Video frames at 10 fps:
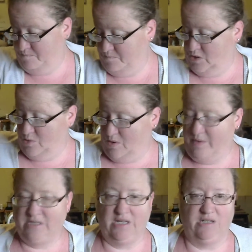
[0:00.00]
You
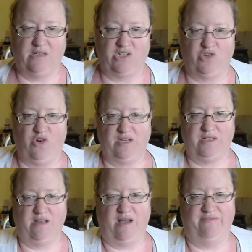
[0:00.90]
always send such great
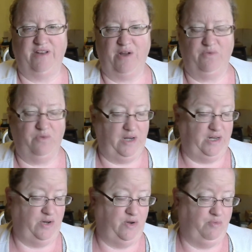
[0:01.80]
stuff, and I
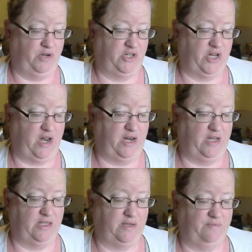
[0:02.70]
really do appreciate
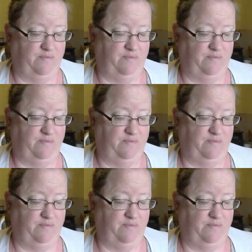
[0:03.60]
it.